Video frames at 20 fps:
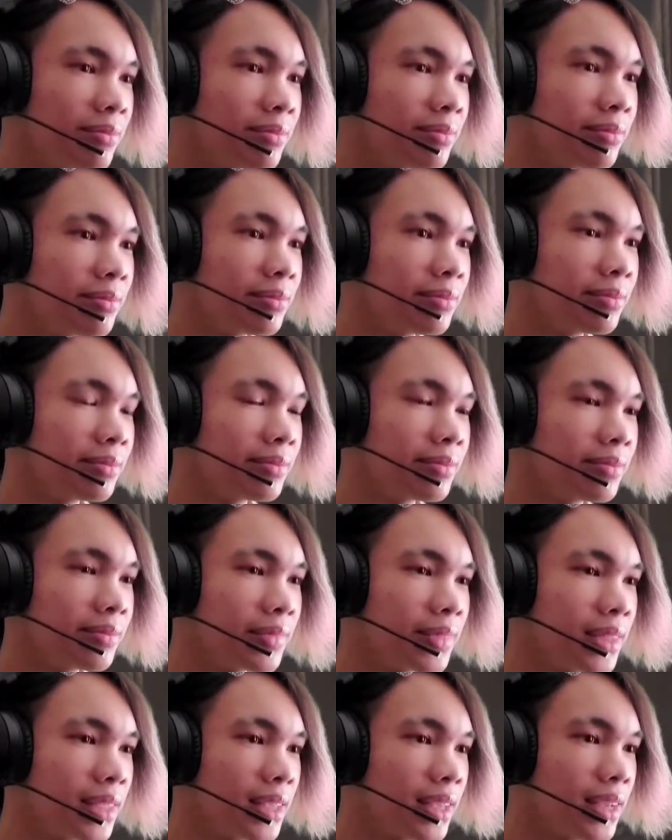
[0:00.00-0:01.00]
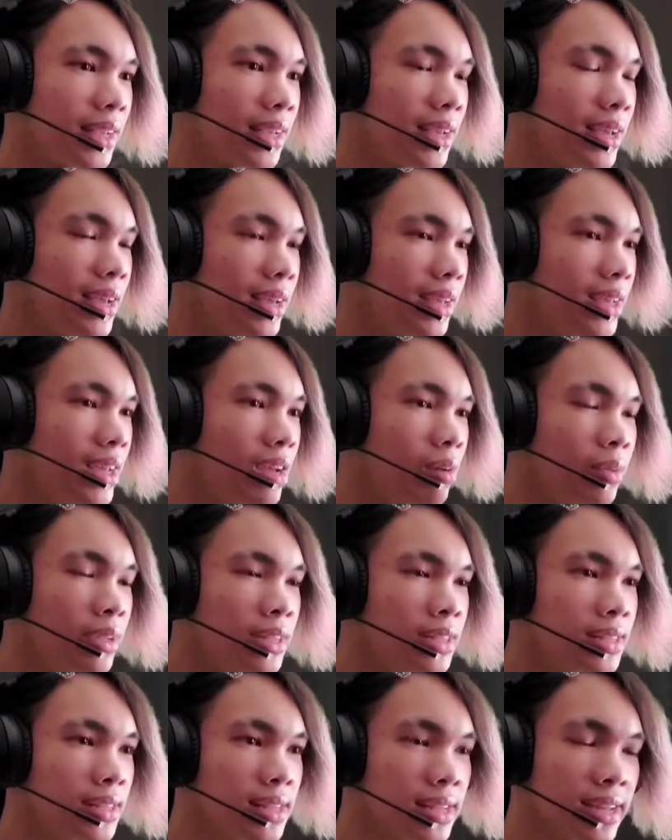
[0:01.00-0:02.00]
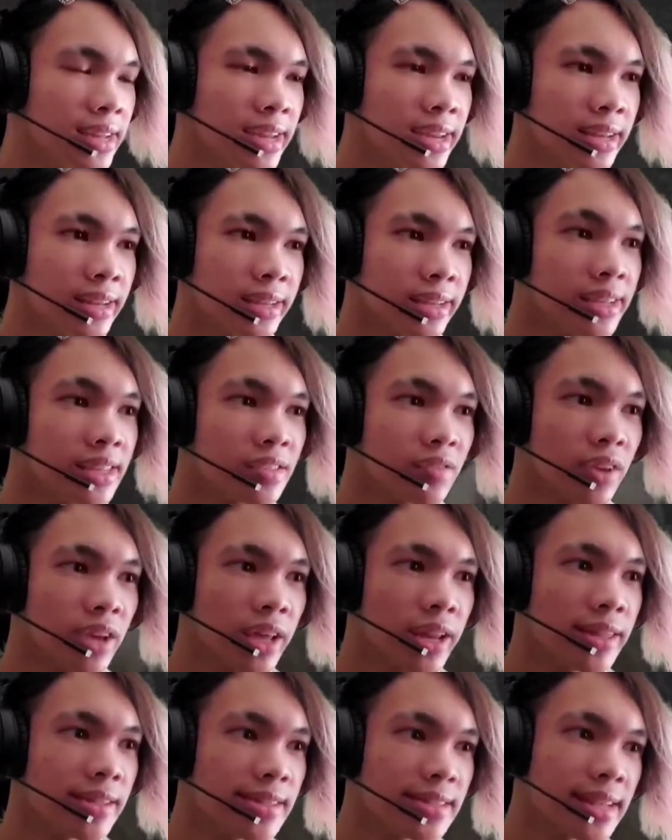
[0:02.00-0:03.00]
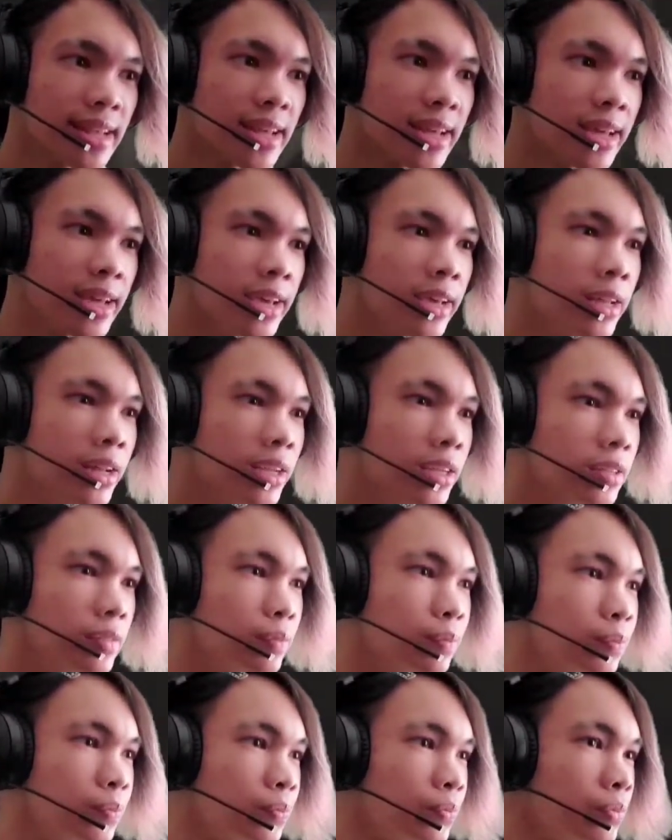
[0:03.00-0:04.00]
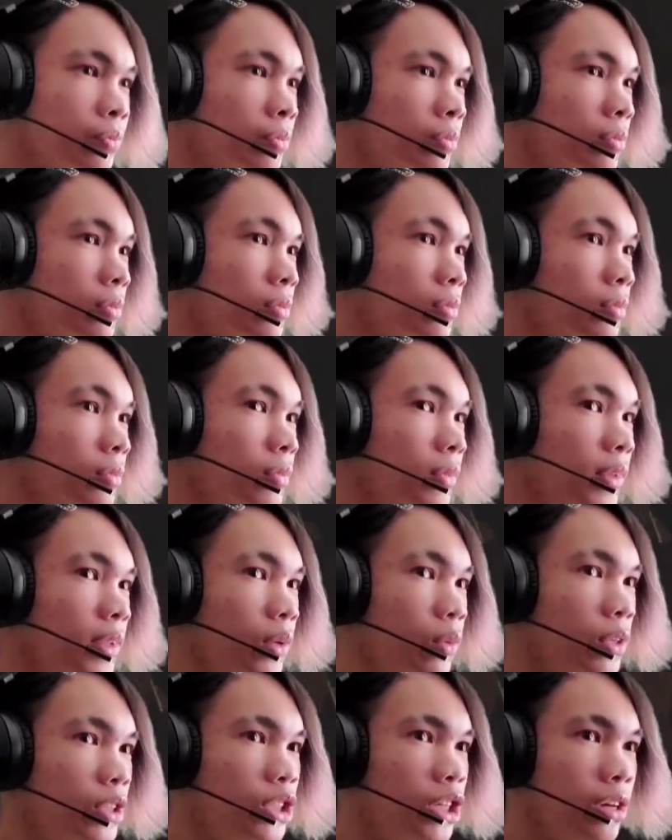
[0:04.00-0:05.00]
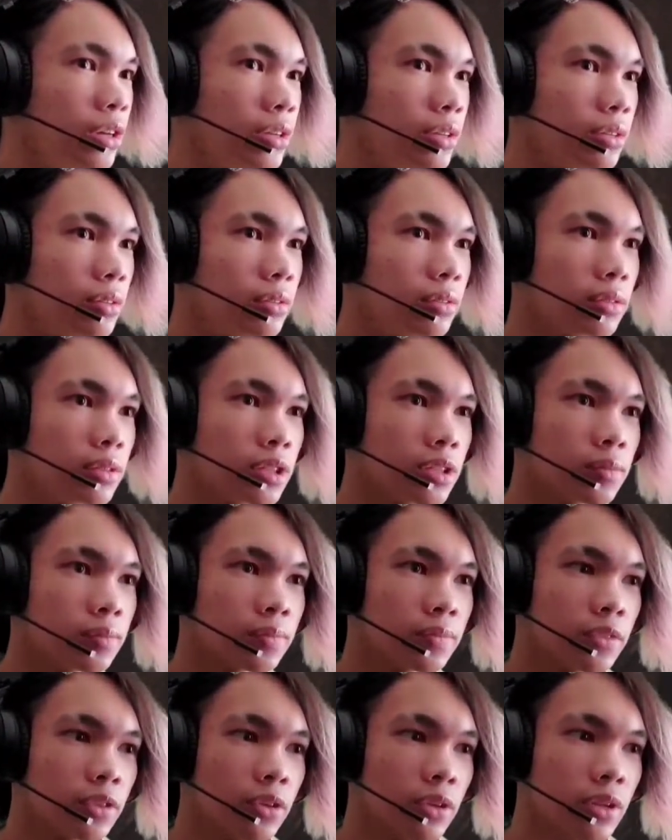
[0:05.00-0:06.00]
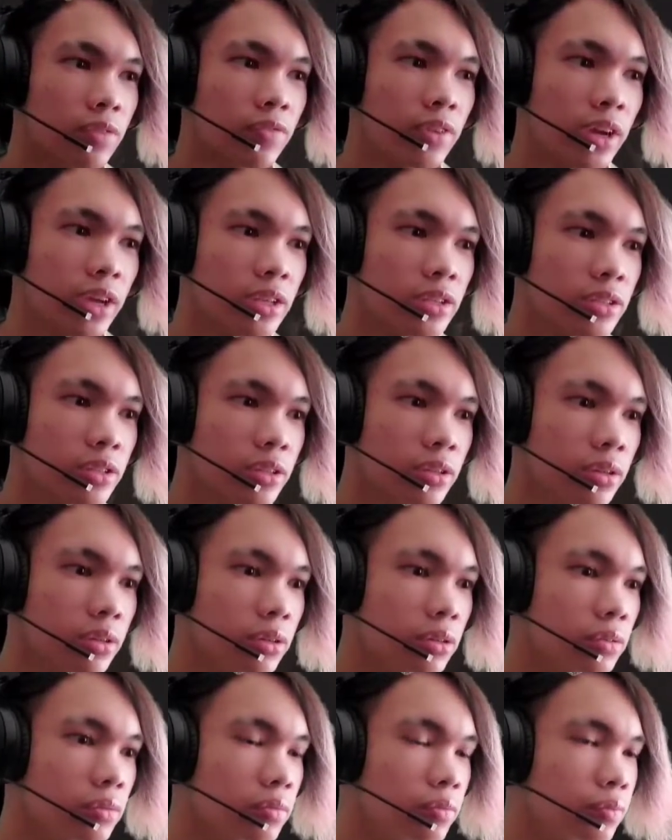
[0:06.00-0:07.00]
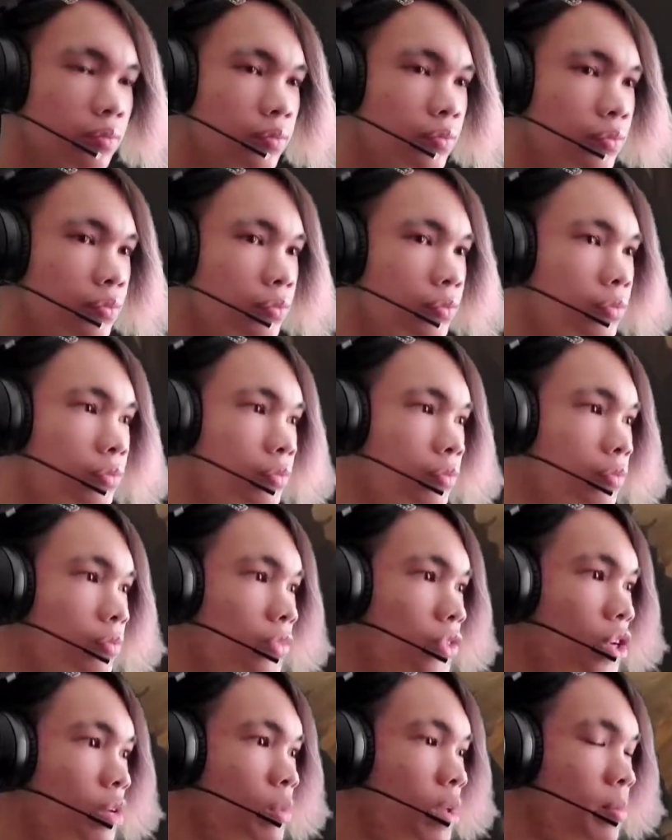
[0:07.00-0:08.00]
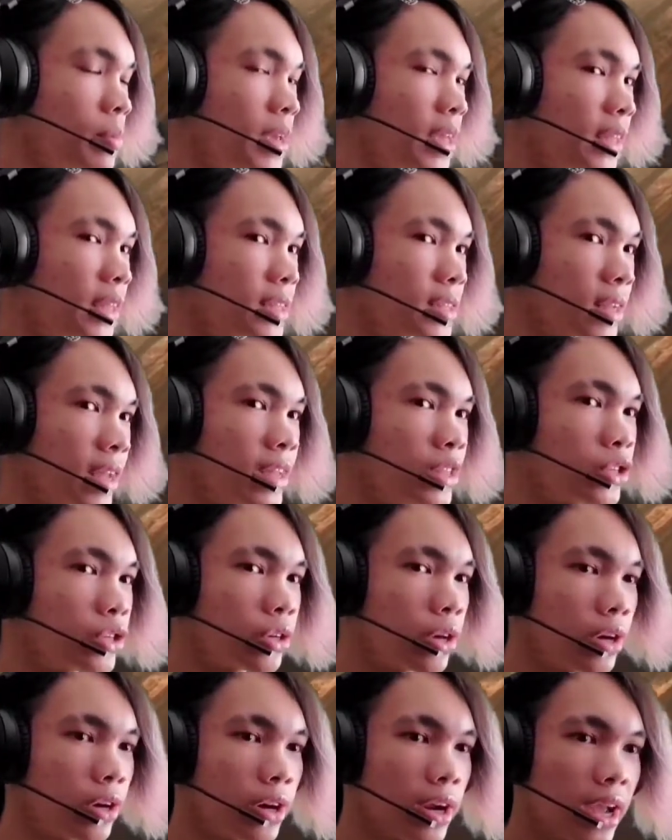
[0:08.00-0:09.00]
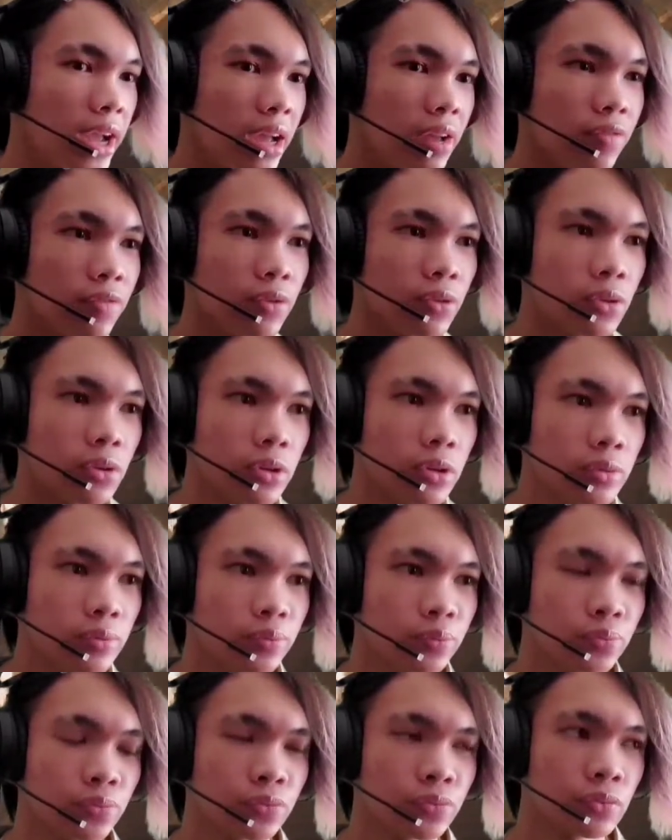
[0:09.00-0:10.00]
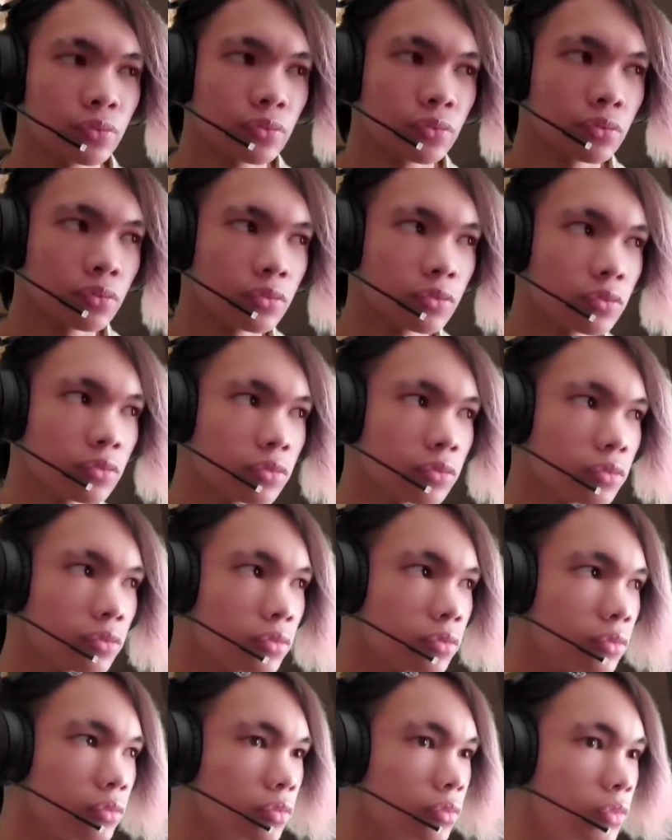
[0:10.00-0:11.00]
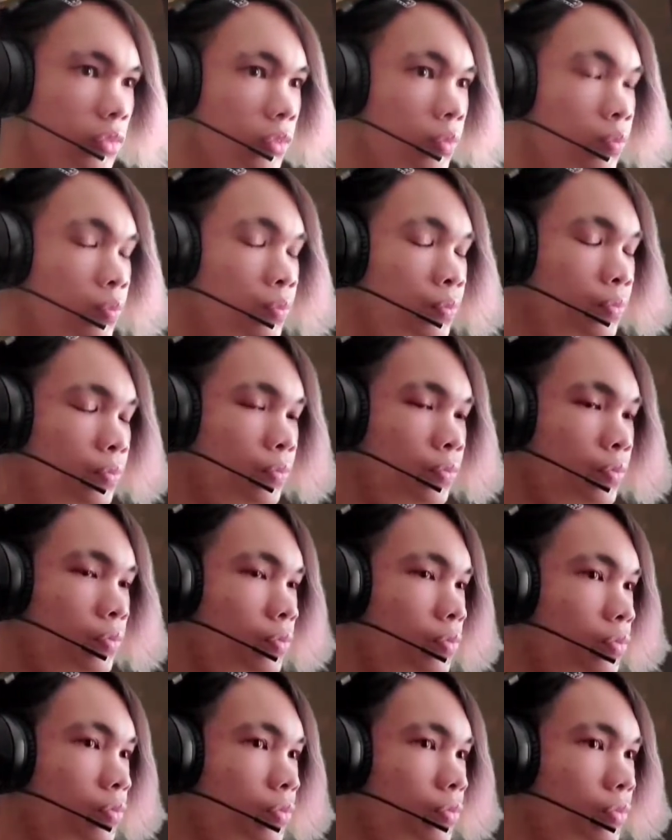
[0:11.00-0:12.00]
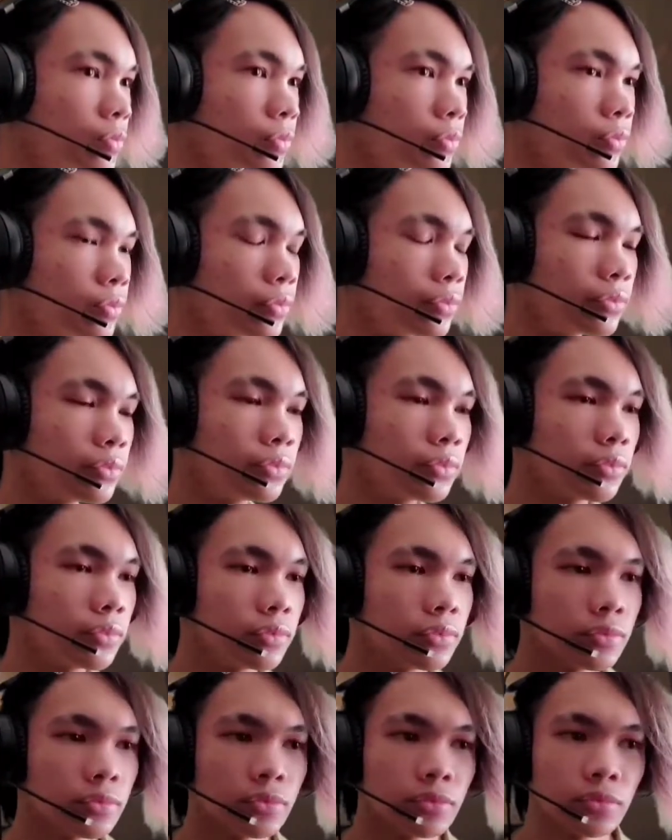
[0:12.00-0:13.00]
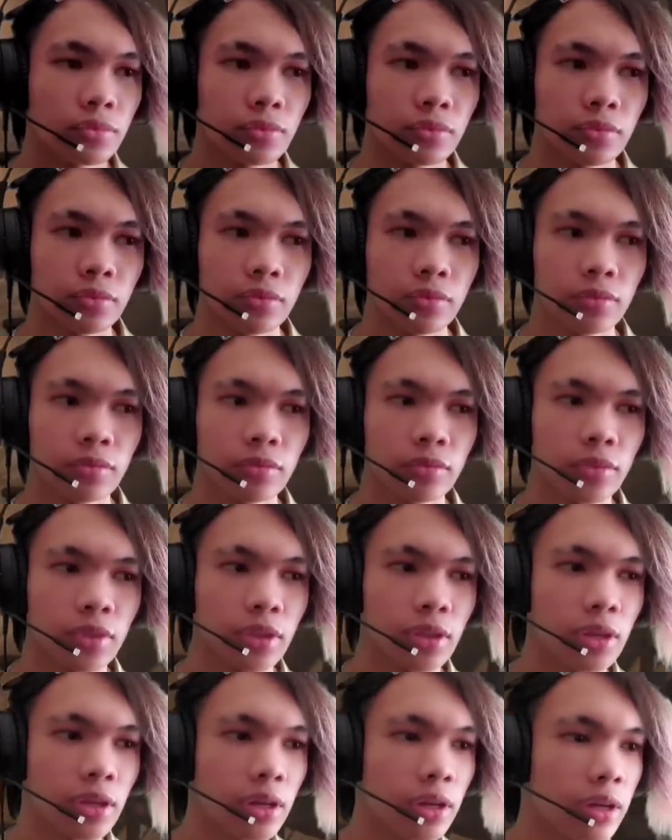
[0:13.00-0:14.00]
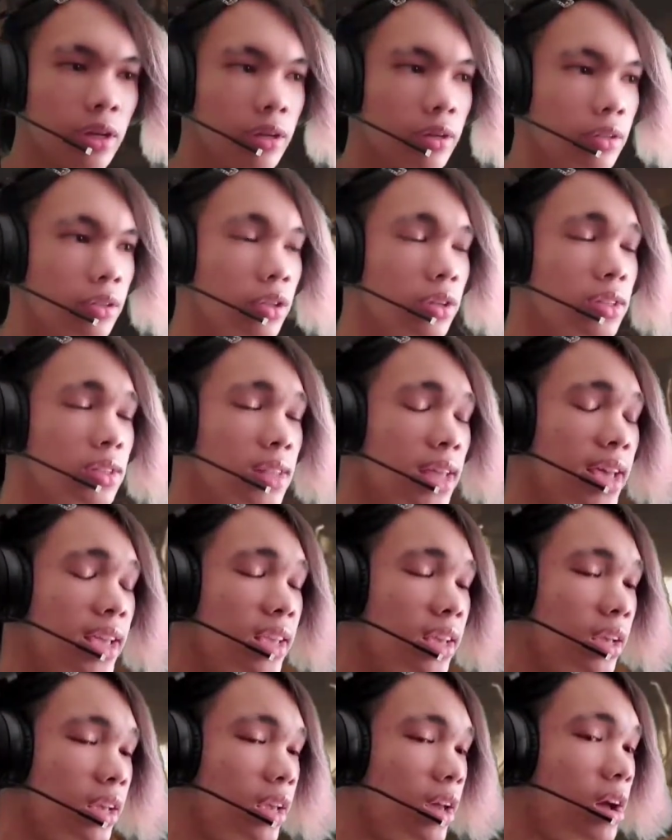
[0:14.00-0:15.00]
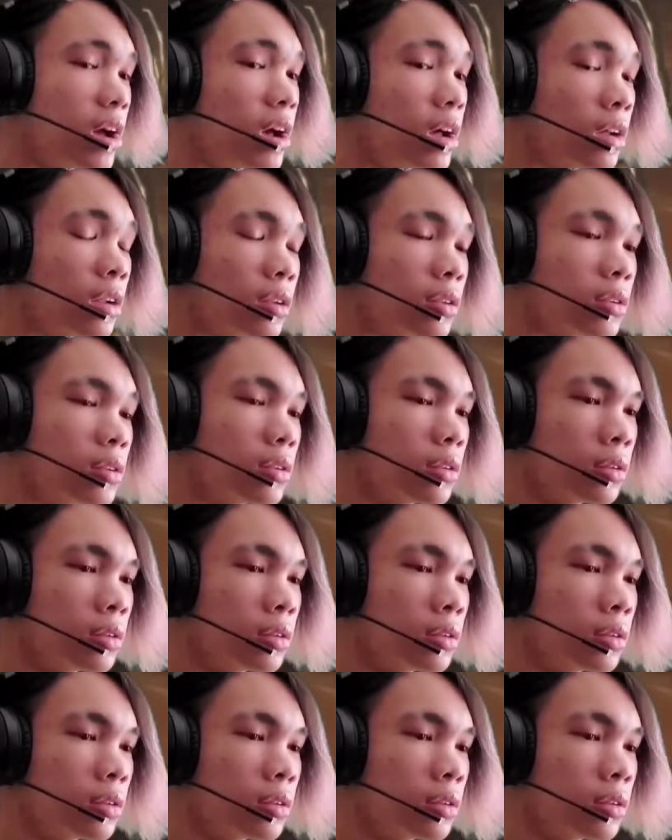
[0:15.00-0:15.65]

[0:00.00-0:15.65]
Come inside. The others are waiting. Come inside. It's fine inside. What the fuck is this? Outsiders, you're gonna get us all killed. I'm making hit this Anton. on your head, bull. He helped Leonardo and Elena. Mm-hmm. We are doing fine by ourselves. Please. Uh, looks like it, yeah.